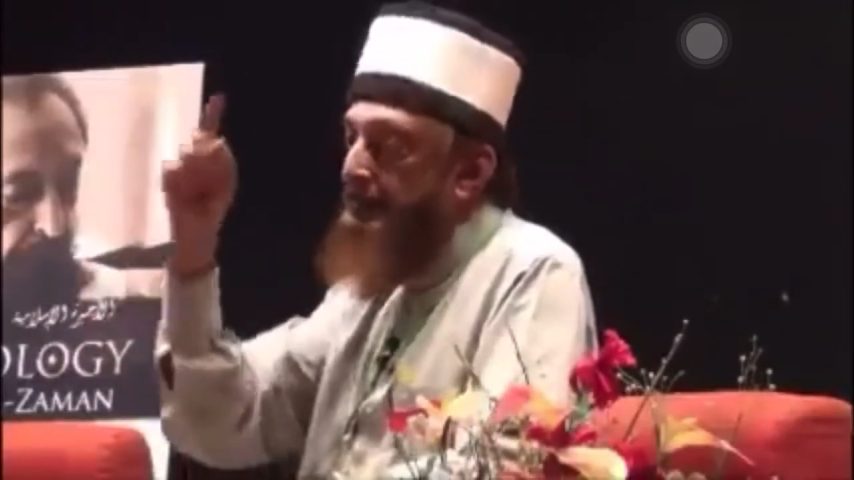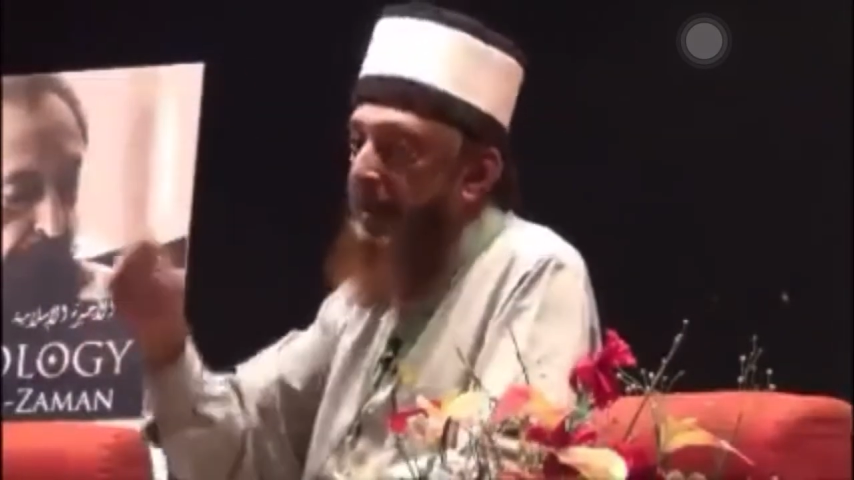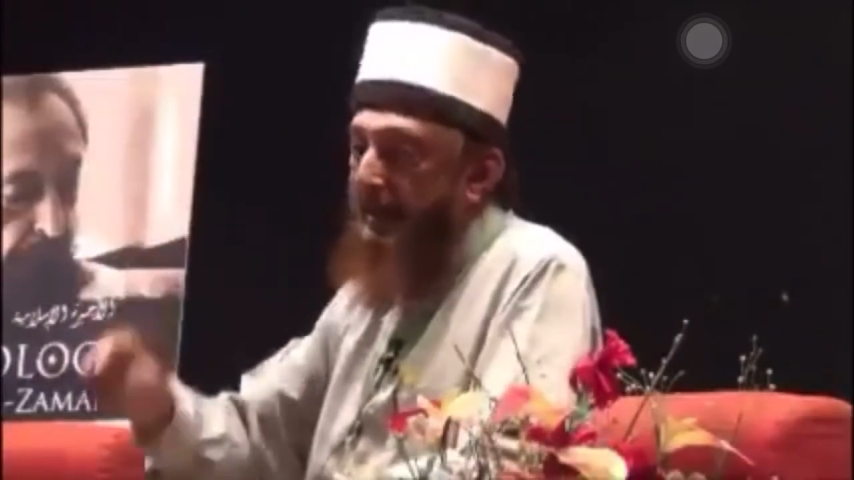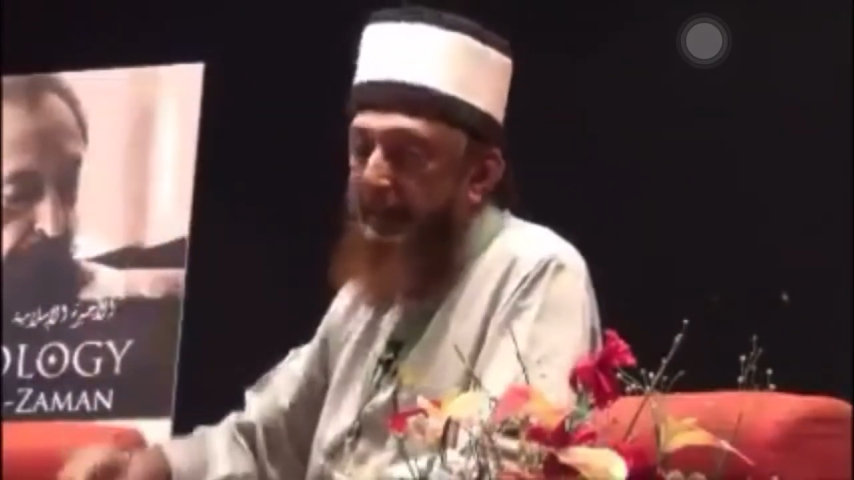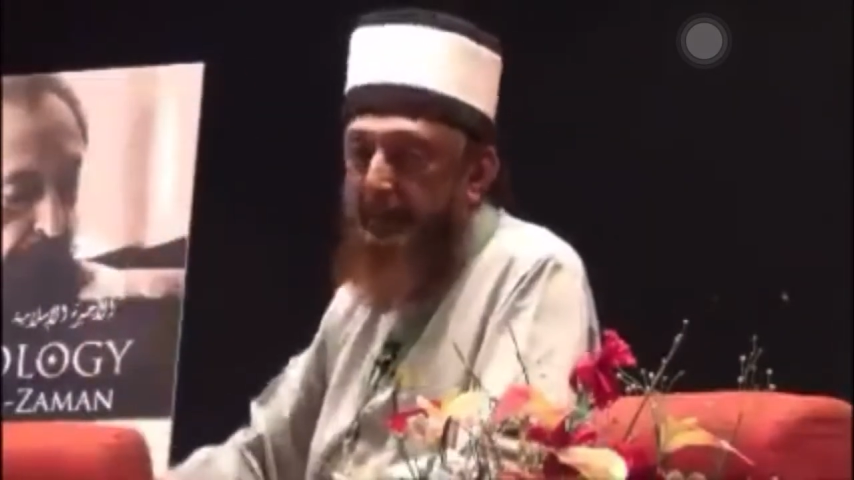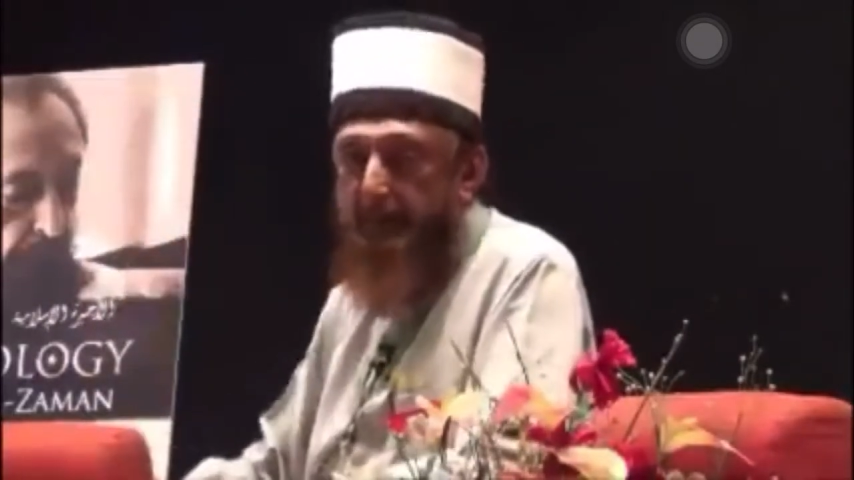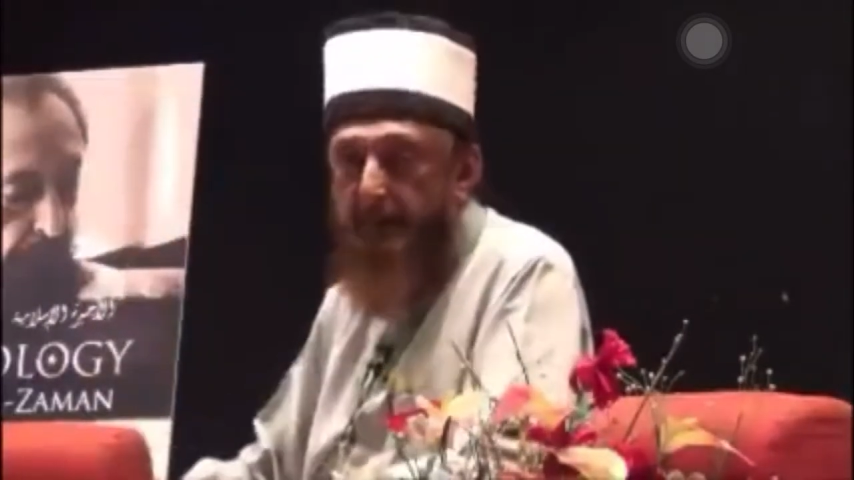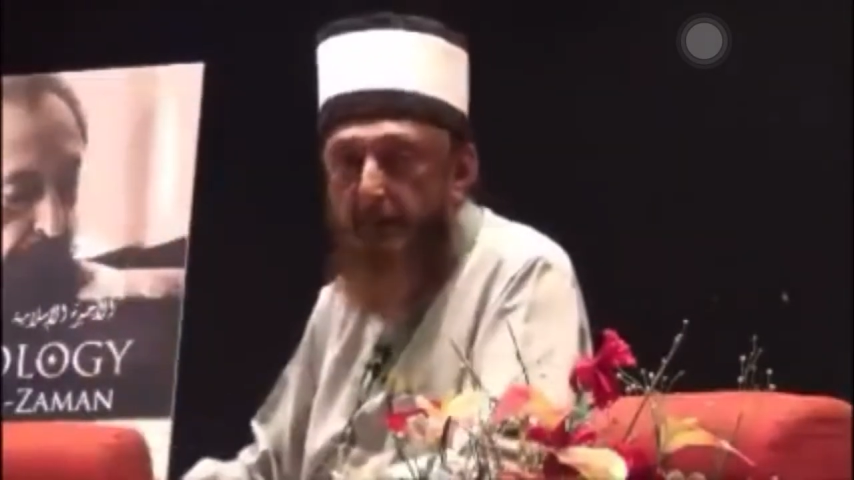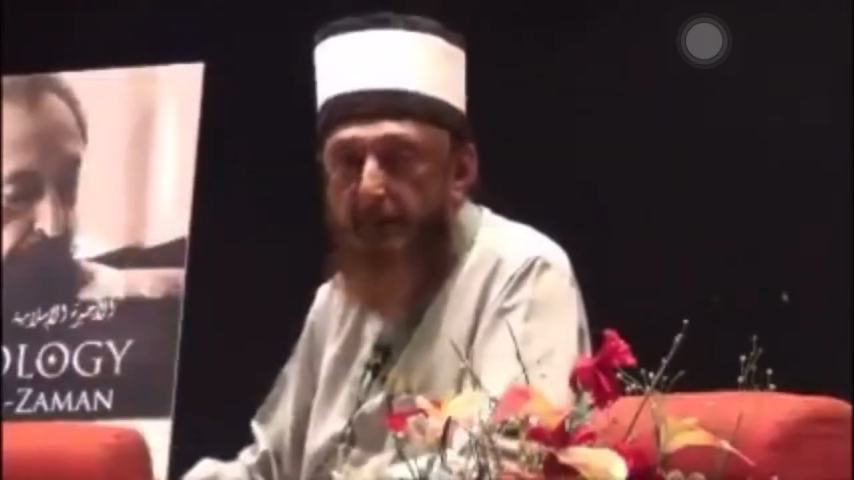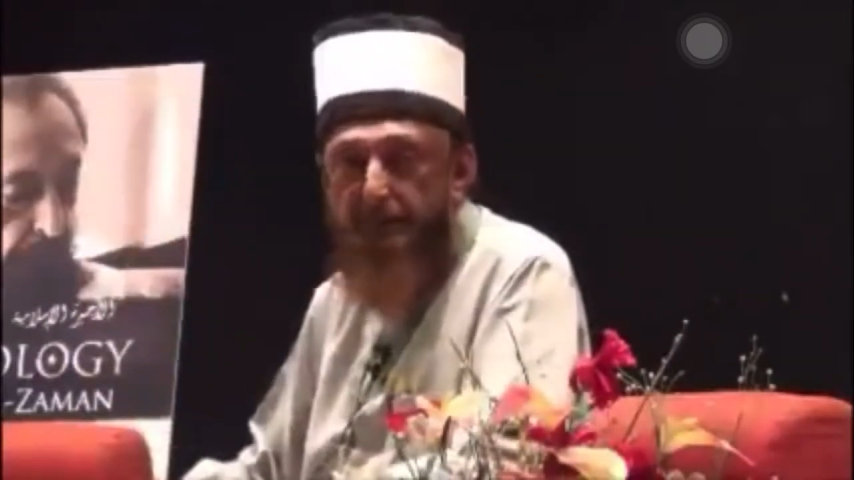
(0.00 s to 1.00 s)
back in
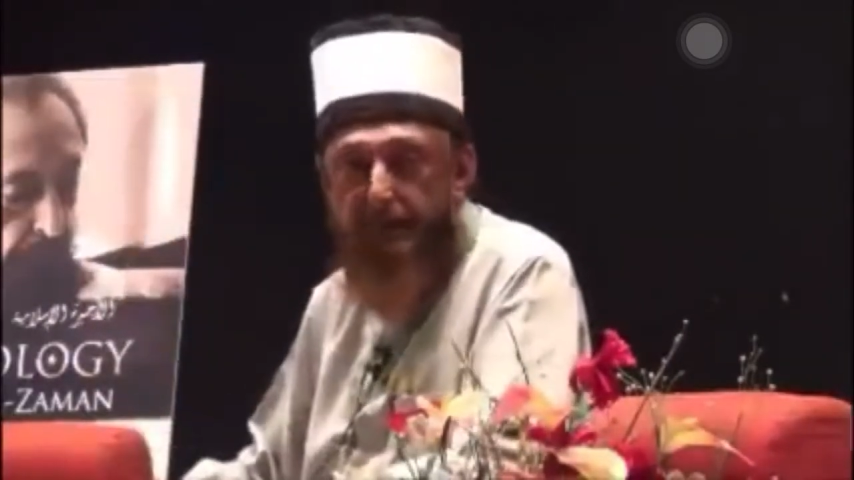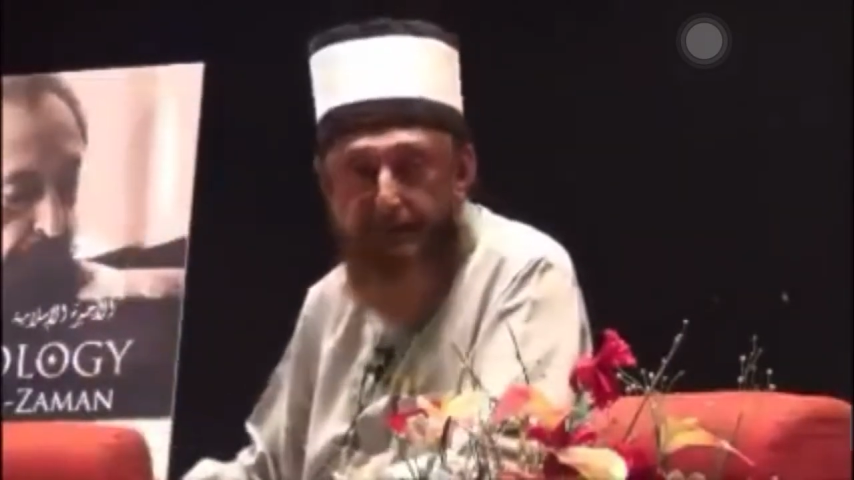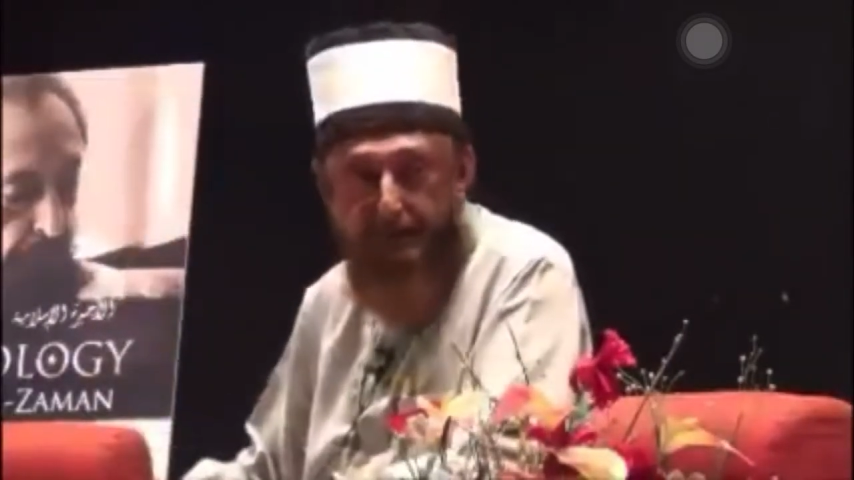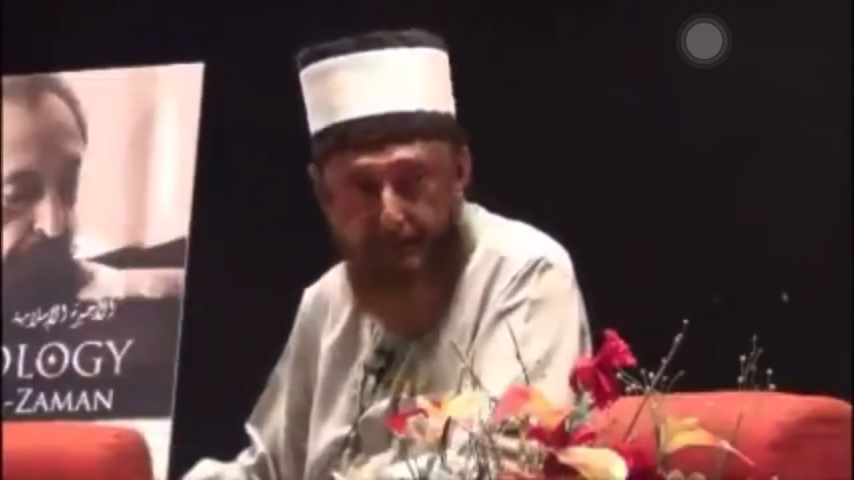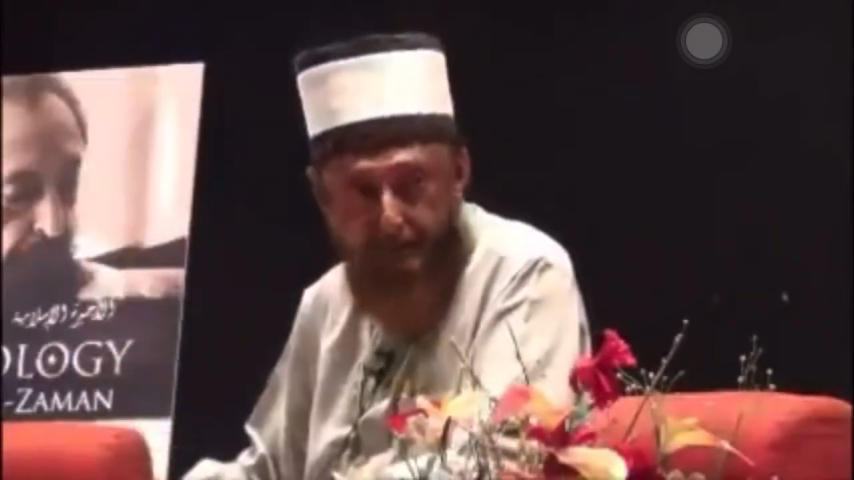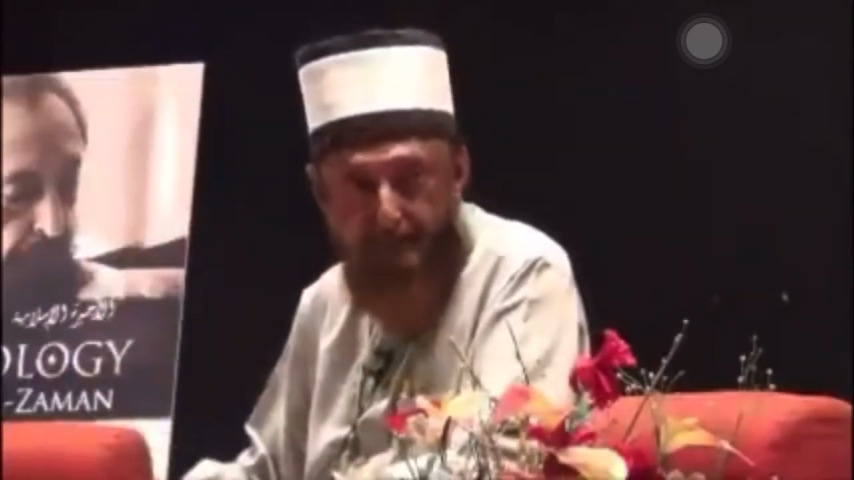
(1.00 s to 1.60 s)
our faces.